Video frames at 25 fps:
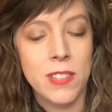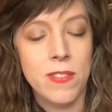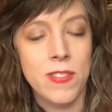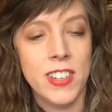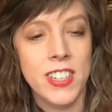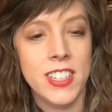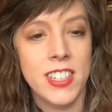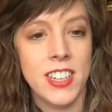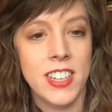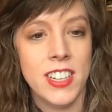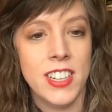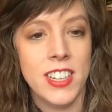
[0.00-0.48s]

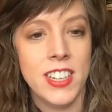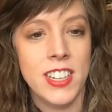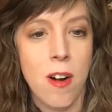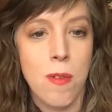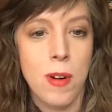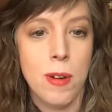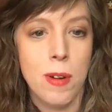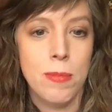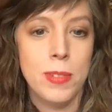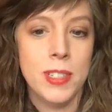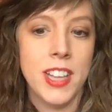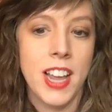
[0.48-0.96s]
visit
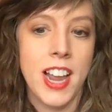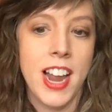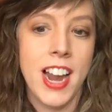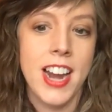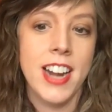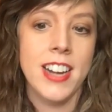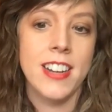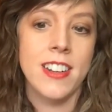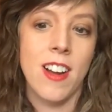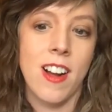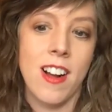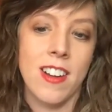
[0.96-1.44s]
our
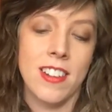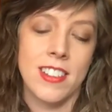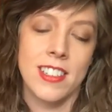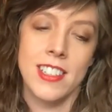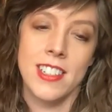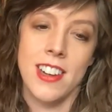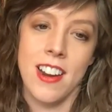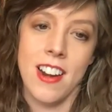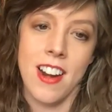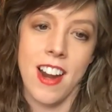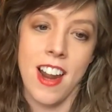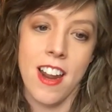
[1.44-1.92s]
website
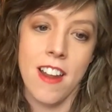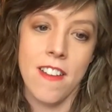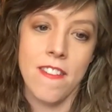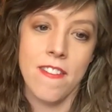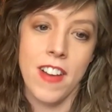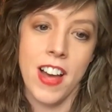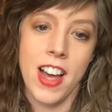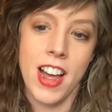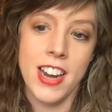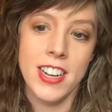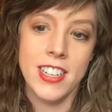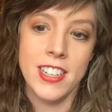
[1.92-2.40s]

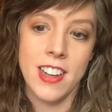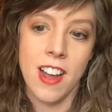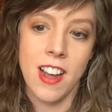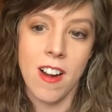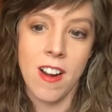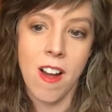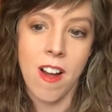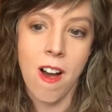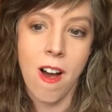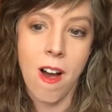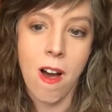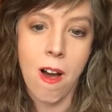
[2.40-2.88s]

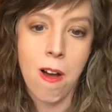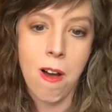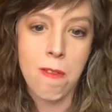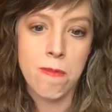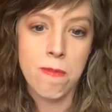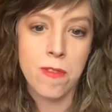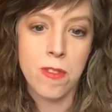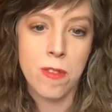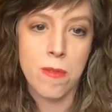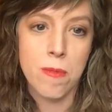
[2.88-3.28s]
docs.afi.com